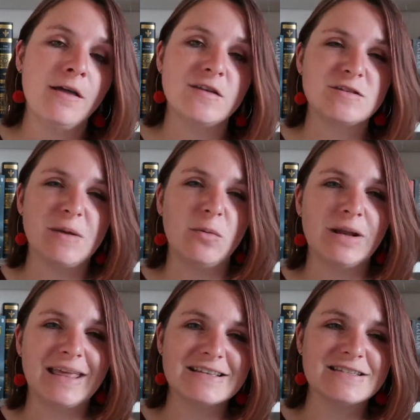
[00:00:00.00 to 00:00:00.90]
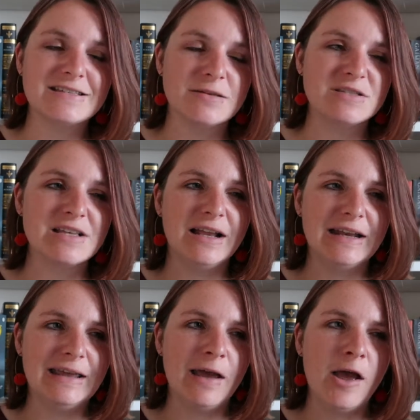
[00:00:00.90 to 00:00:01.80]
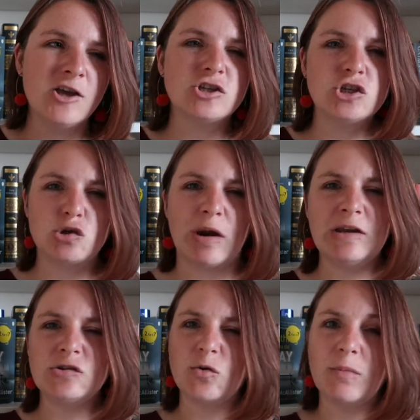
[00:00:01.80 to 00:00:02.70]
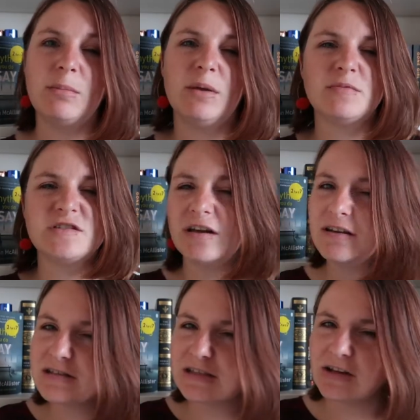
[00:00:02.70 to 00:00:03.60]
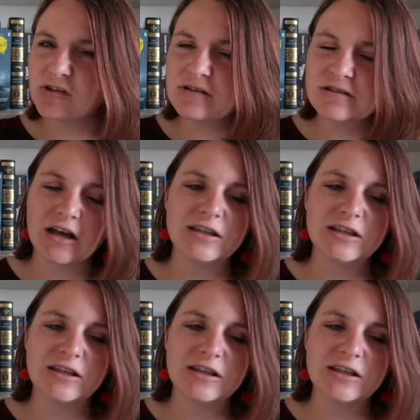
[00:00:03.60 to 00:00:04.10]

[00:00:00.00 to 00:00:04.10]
this bit when it gets to some slightly strange or maybe absurdist sections.